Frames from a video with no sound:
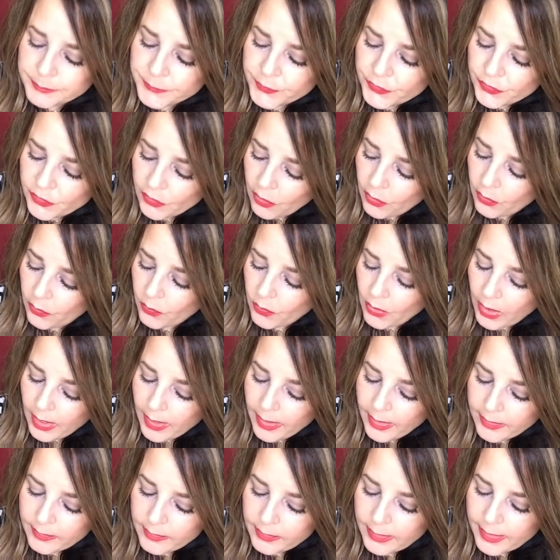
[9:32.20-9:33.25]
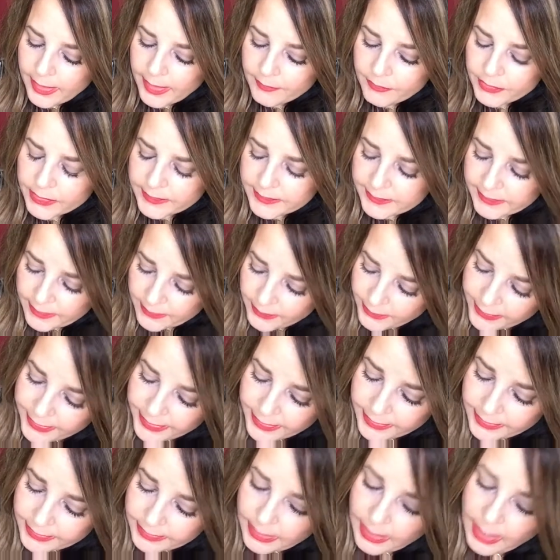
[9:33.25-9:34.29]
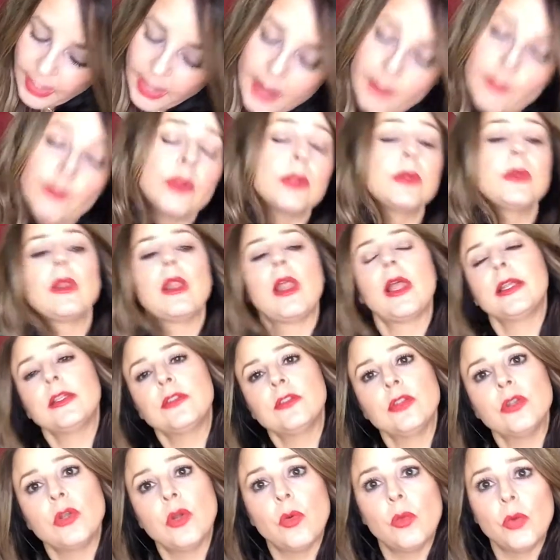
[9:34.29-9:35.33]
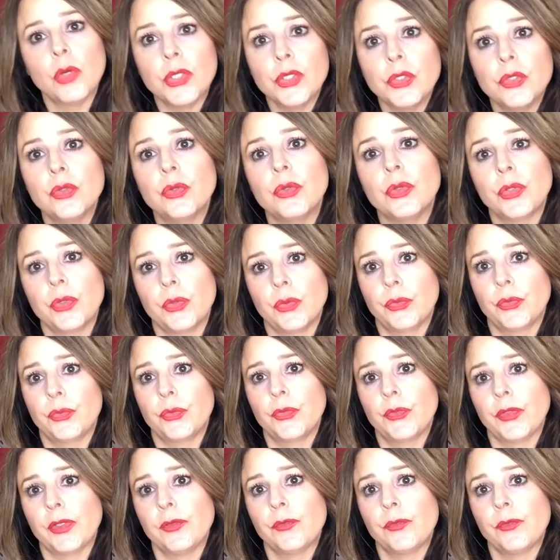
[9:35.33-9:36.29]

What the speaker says: So having said that, I would like to know what you use.